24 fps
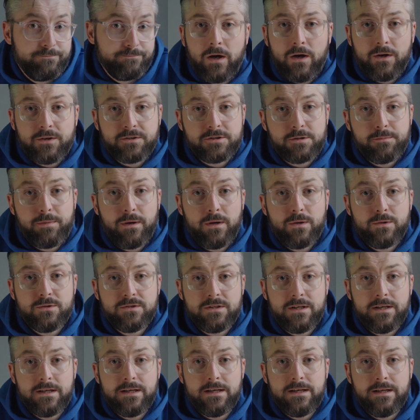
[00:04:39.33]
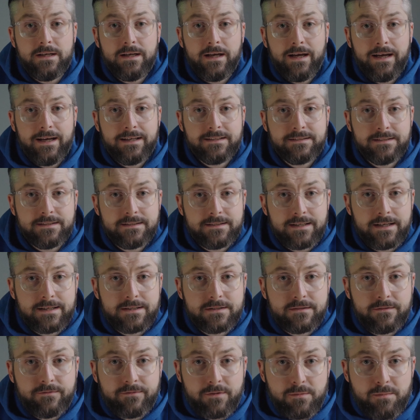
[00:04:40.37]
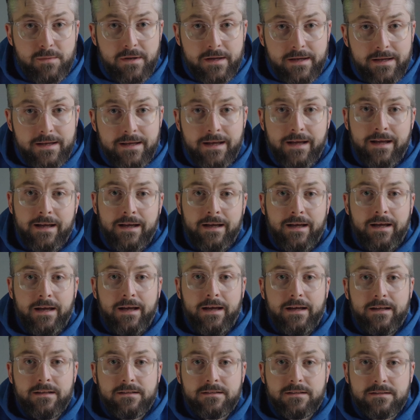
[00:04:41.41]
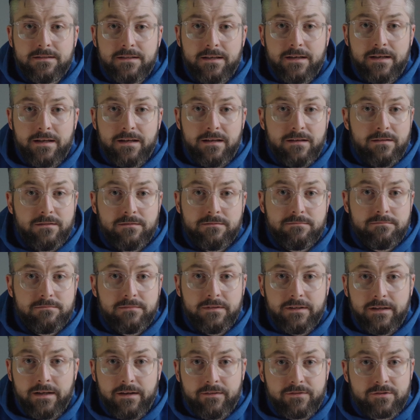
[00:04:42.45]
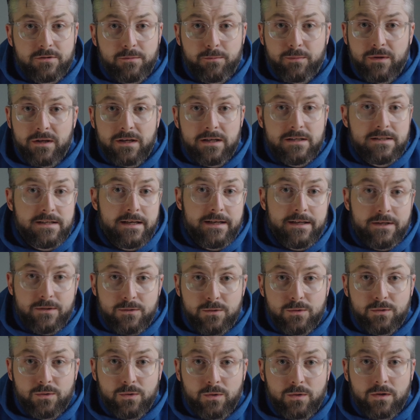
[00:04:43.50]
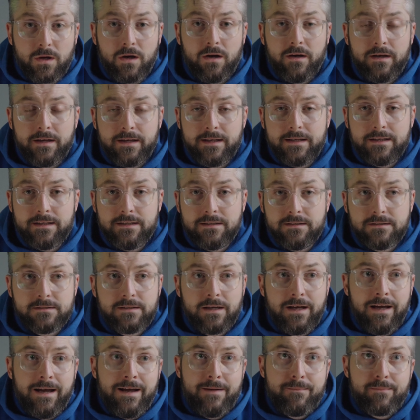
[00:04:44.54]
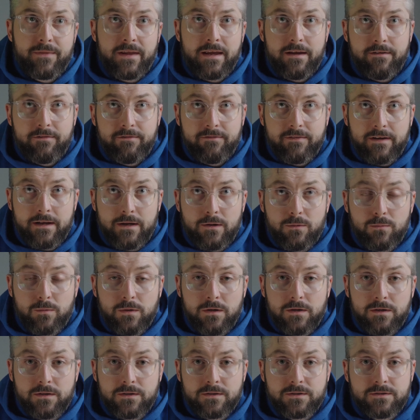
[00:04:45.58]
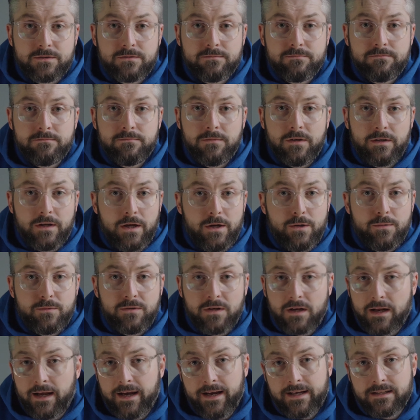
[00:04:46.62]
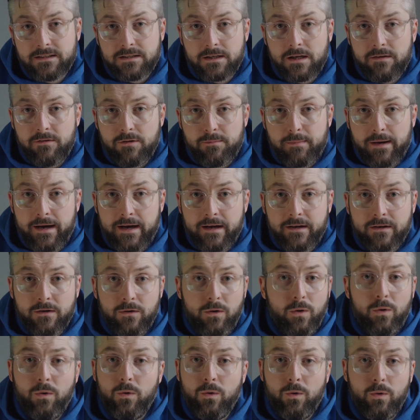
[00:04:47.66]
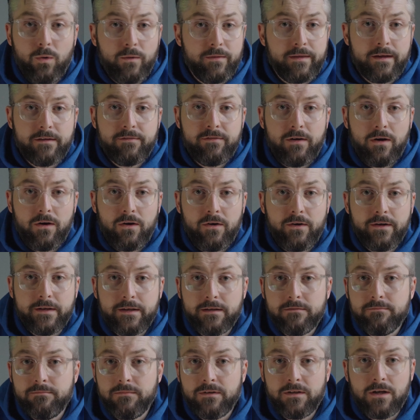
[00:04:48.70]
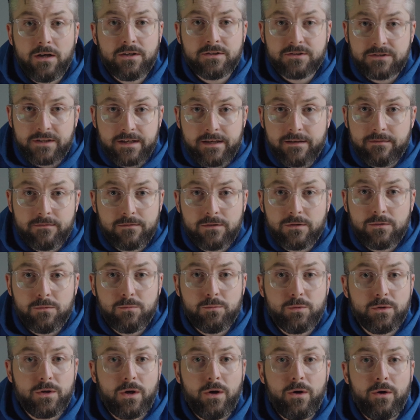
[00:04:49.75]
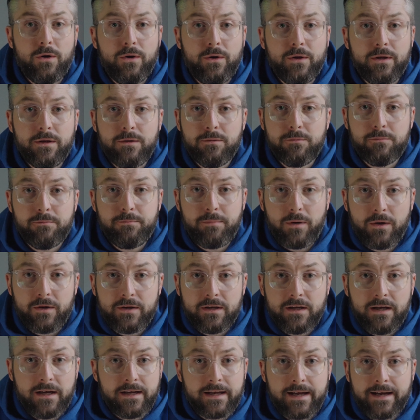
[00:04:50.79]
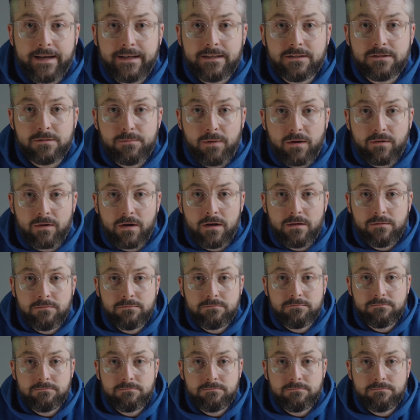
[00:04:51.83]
I suppose the acid test for me to see if something is any good or not is if it was loaned and I had to give it back, or if I lost it, would I buy it again tomorrow?